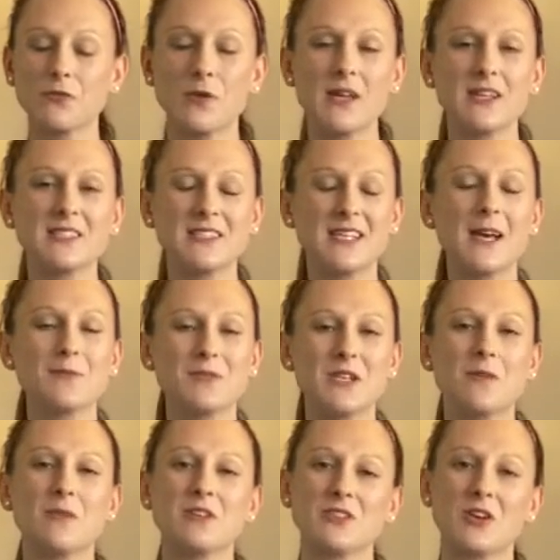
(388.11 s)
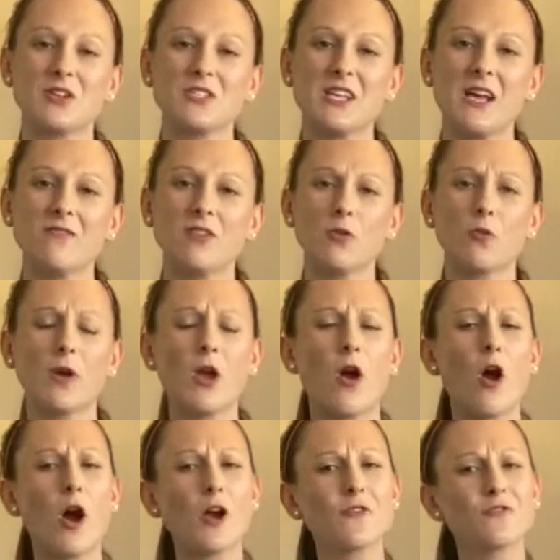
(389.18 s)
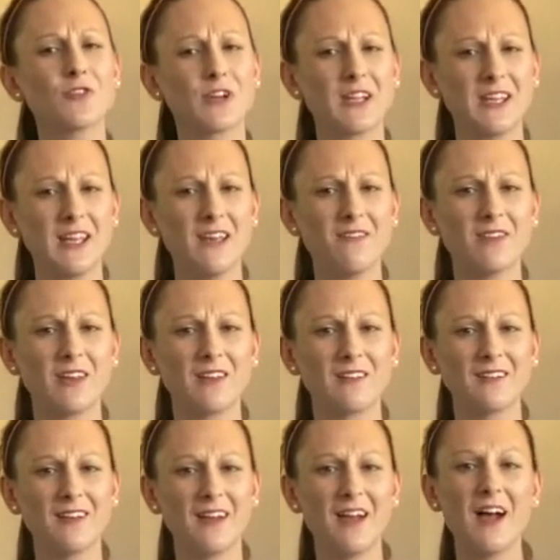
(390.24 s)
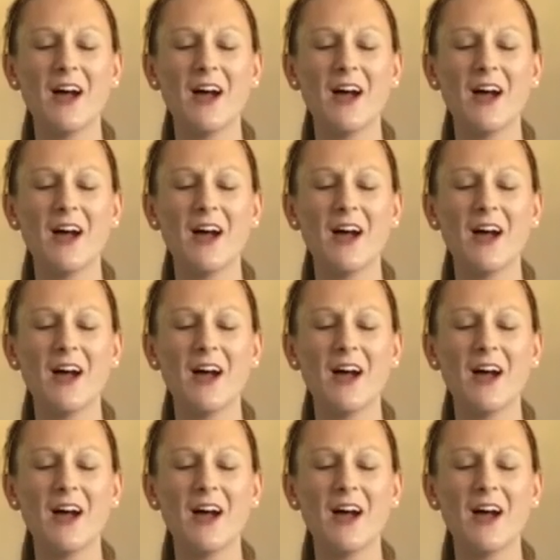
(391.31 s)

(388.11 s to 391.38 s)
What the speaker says: If we accept Him as our Savior, we are forgiven